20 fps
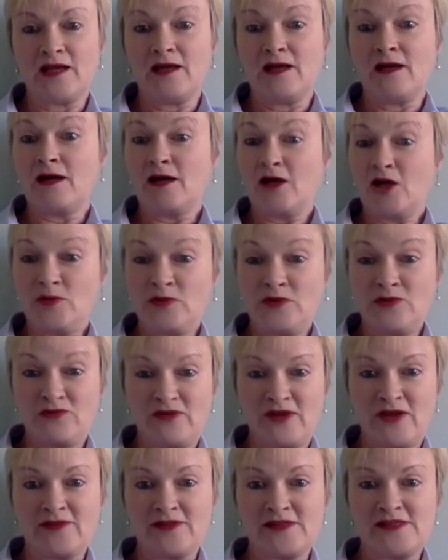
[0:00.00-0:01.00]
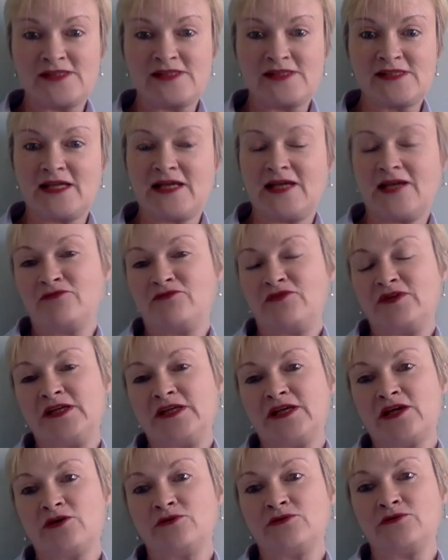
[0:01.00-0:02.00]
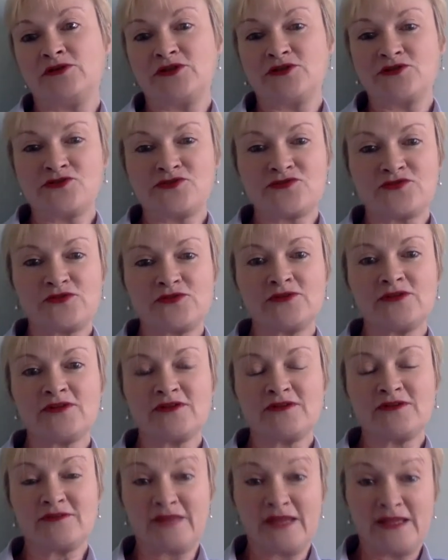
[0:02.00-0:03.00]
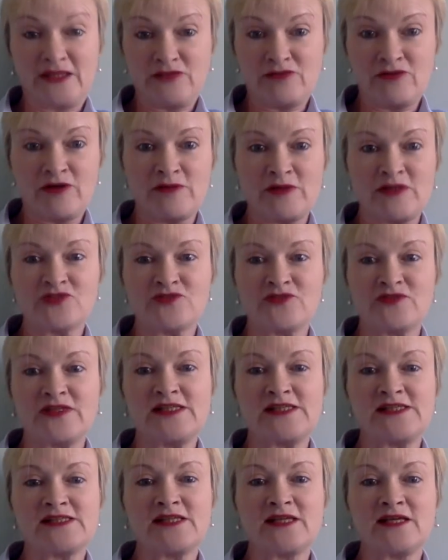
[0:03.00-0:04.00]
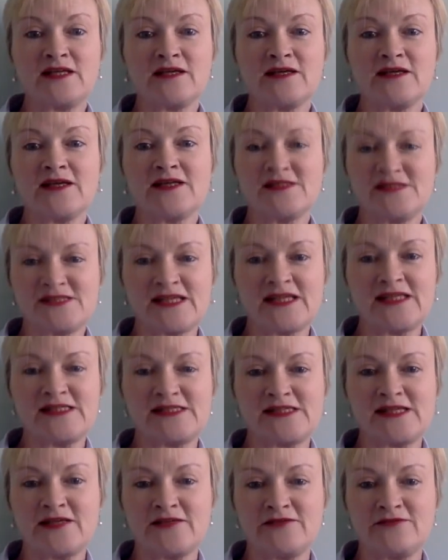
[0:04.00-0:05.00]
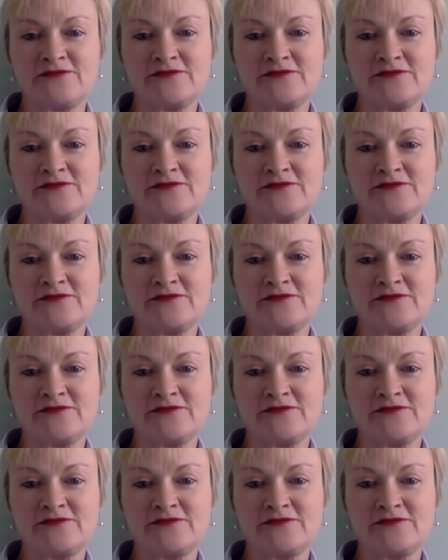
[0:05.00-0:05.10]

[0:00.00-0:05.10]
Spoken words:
I hope you found this video useful. Thank you very much for listening, and stay safe.